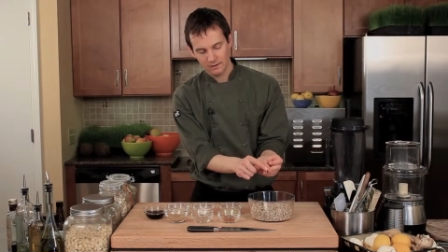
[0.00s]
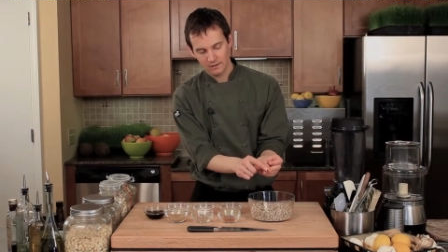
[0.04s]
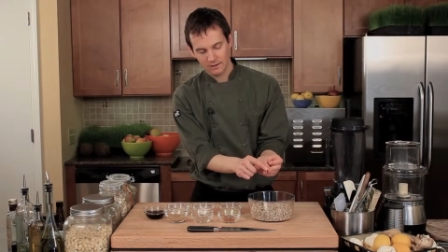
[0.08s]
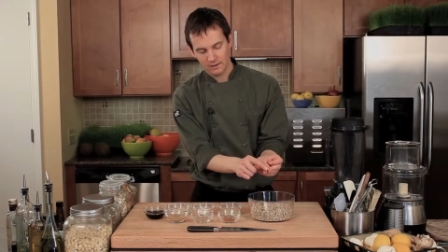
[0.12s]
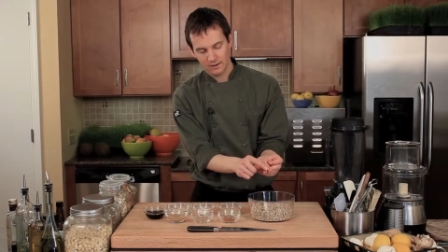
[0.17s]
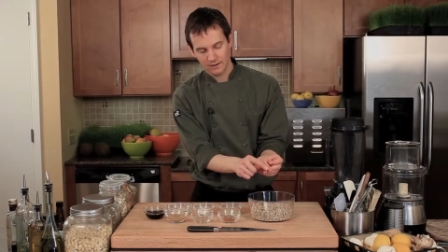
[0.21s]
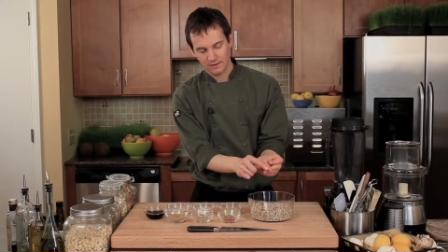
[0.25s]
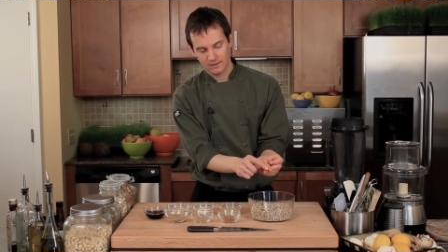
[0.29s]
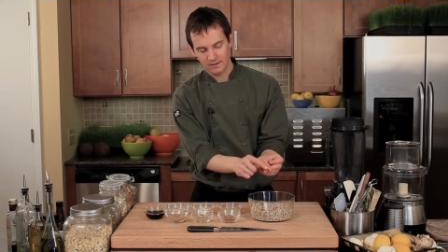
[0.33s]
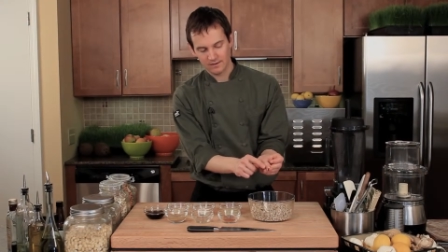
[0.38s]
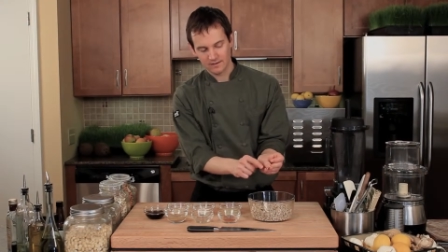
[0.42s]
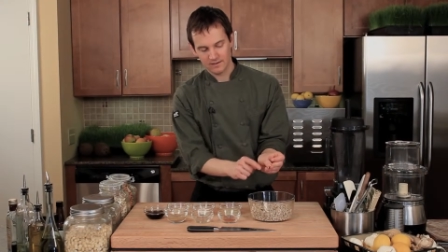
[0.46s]

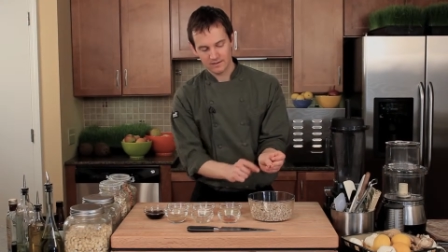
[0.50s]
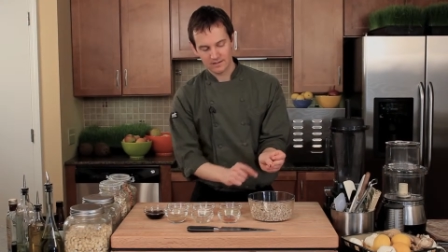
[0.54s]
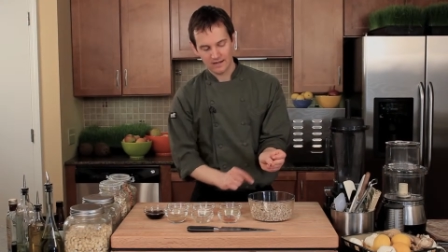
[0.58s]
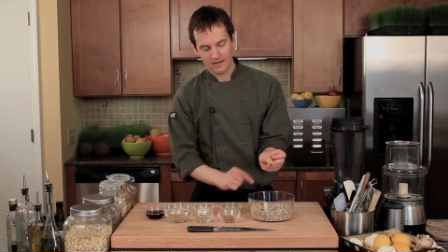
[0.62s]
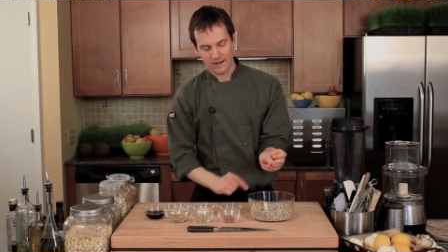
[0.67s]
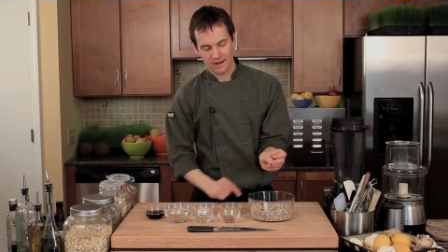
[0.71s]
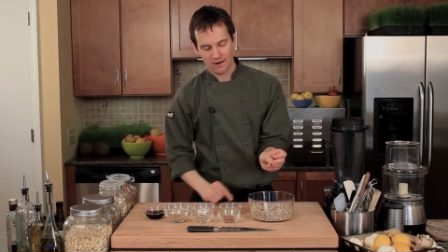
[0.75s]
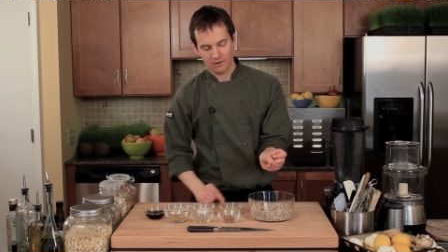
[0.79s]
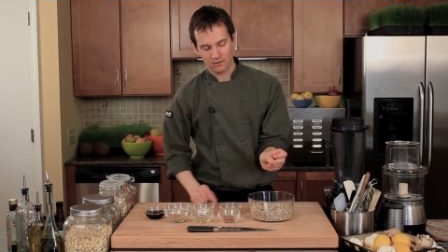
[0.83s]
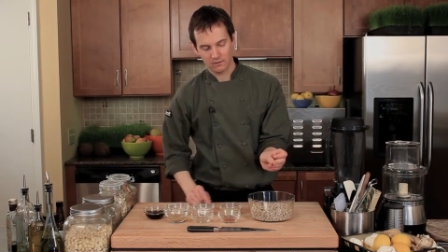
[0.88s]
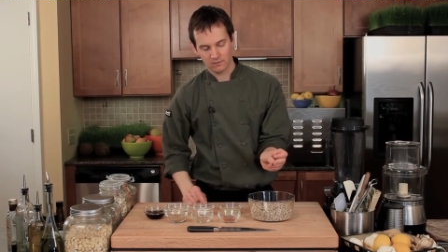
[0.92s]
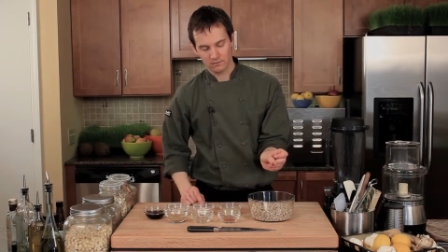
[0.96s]
And this is
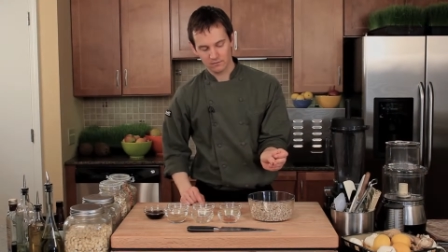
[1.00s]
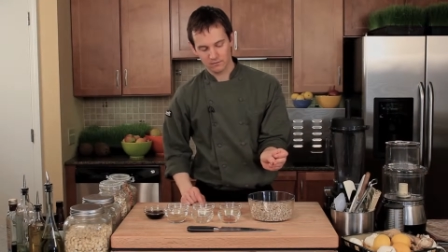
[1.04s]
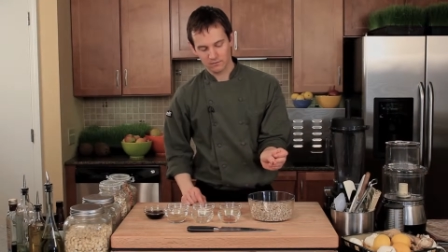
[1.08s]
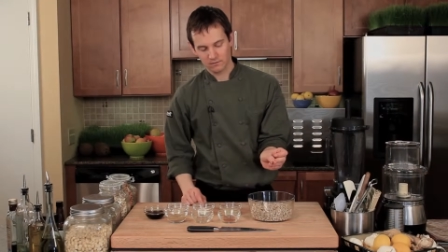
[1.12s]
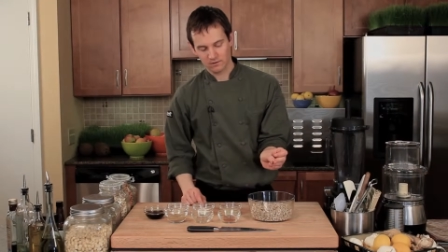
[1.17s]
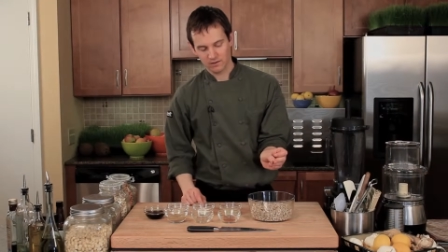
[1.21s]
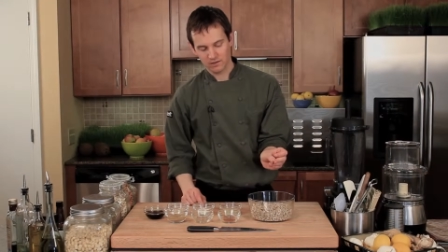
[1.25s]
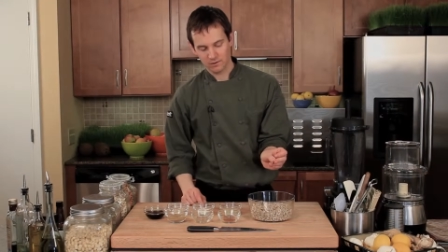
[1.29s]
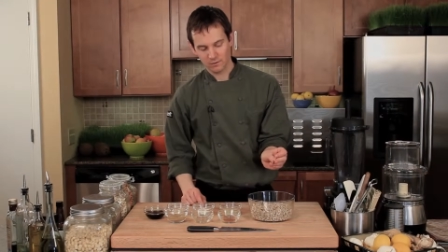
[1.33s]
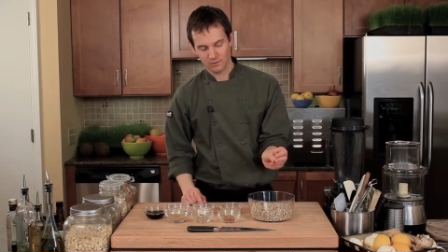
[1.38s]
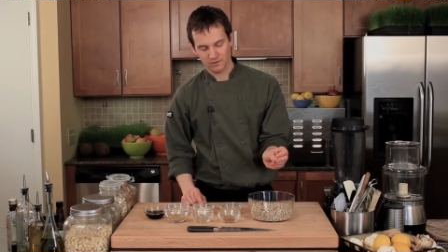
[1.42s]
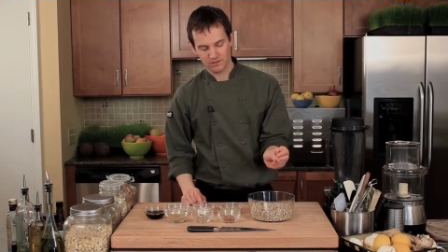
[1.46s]
how
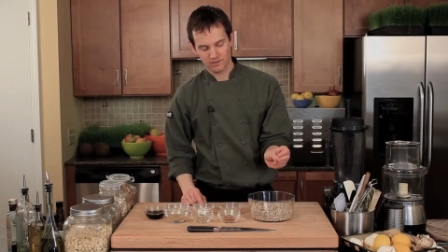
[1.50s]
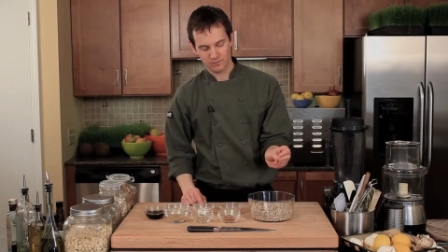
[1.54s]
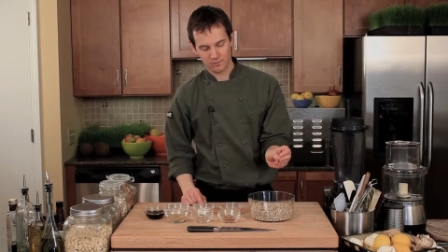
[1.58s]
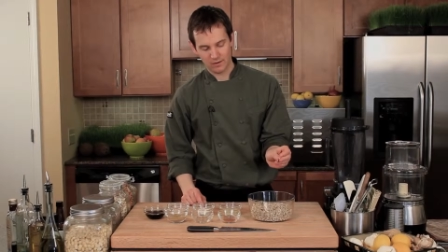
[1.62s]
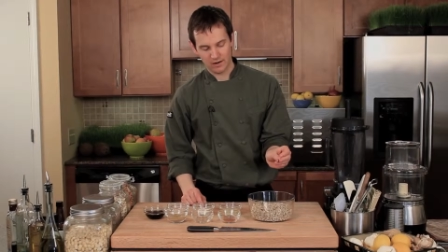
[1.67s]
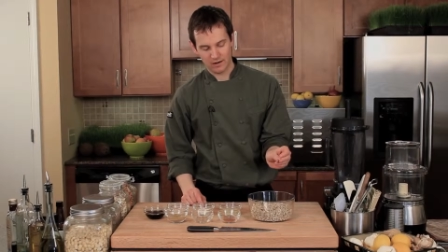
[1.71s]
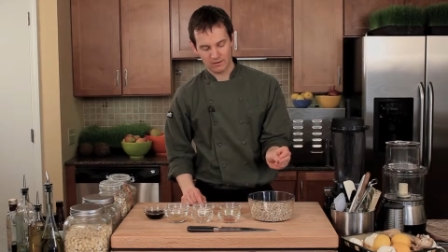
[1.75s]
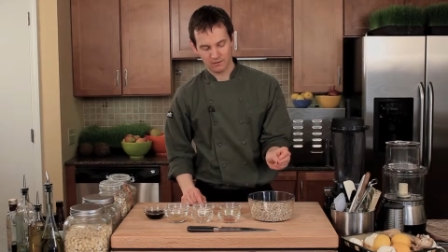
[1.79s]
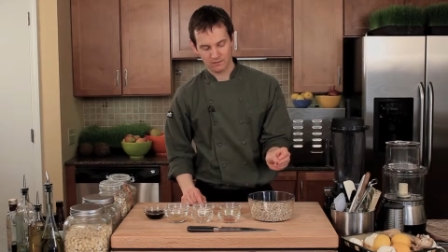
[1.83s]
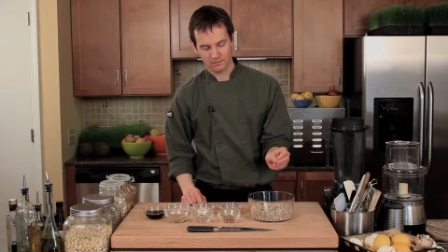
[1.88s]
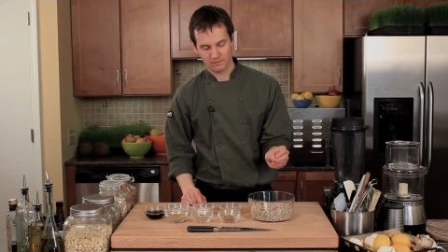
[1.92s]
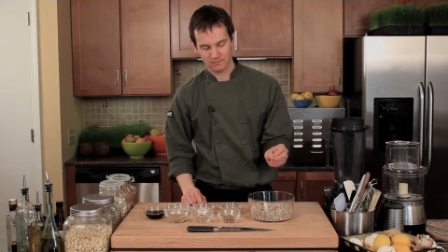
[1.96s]
you would
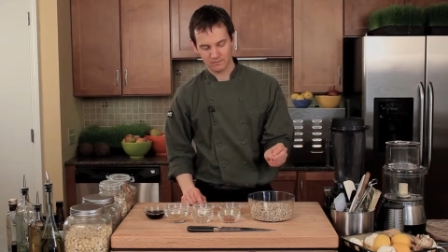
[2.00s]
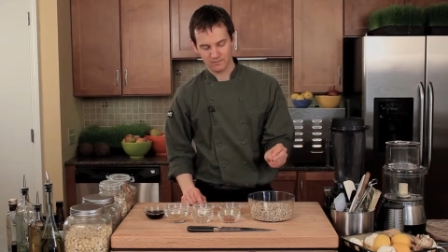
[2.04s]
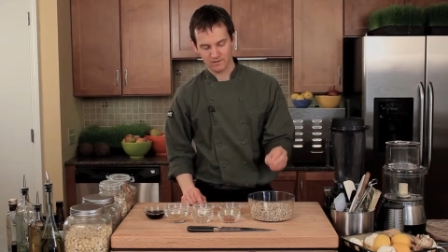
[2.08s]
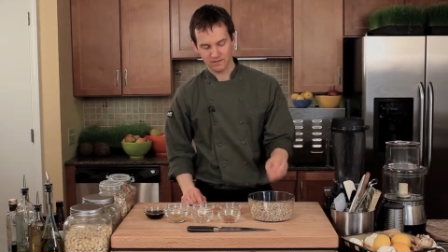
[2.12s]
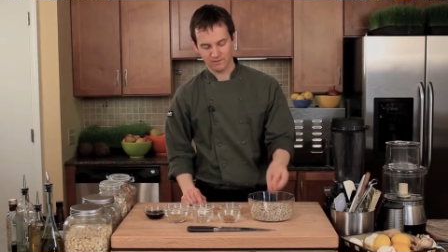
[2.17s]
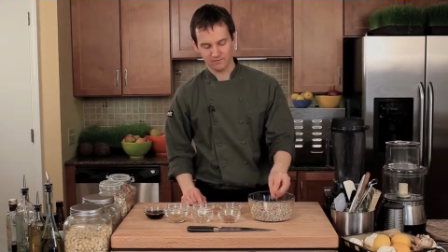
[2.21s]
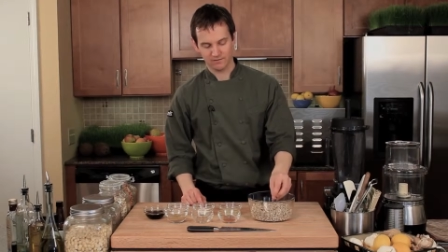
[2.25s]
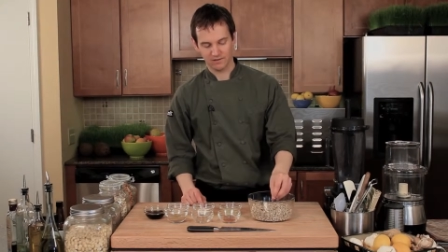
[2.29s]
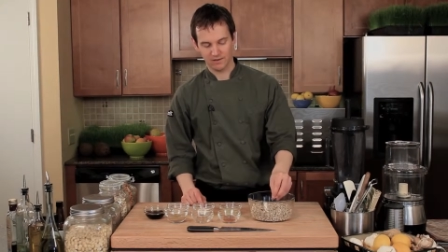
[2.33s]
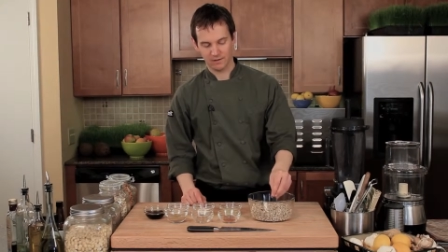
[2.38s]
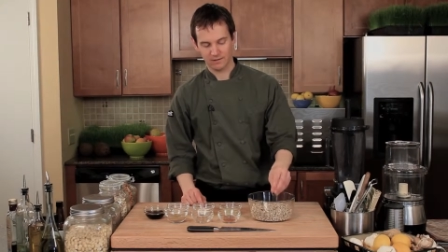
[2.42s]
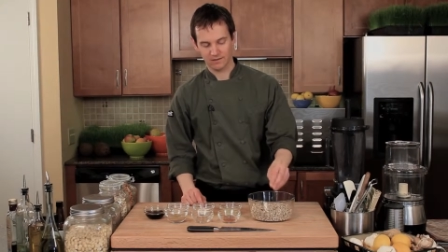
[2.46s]
sprout
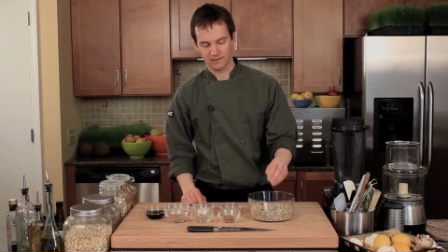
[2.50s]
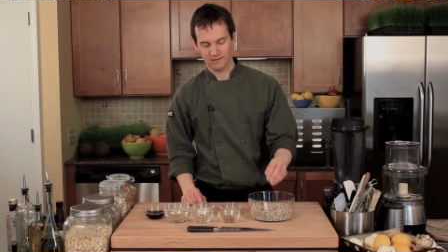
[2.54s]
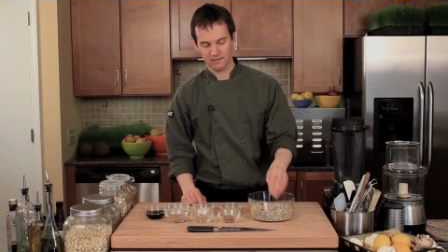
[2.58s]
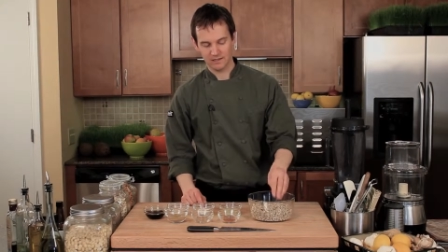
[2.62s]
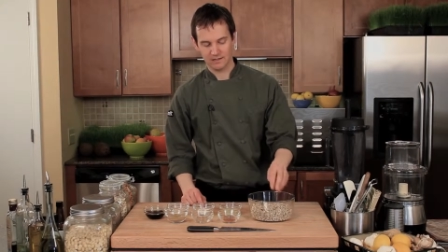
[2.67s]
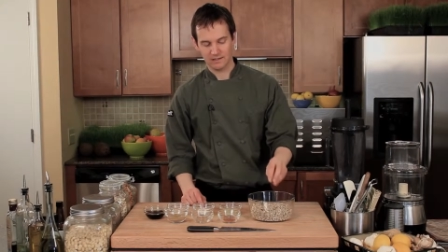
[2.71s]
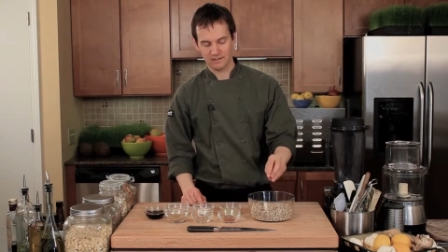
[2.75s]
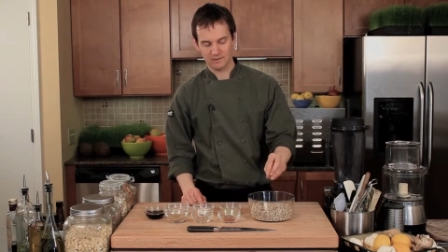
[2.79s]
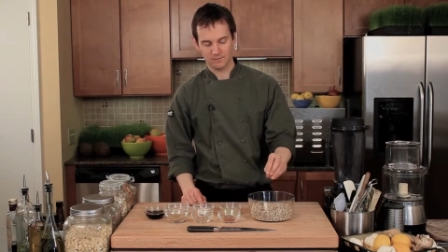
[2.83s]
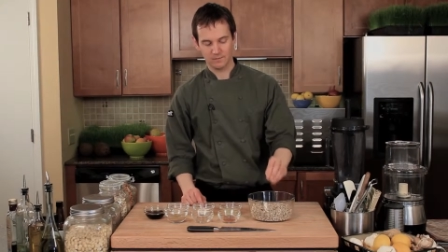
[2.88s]
sunflower seeds.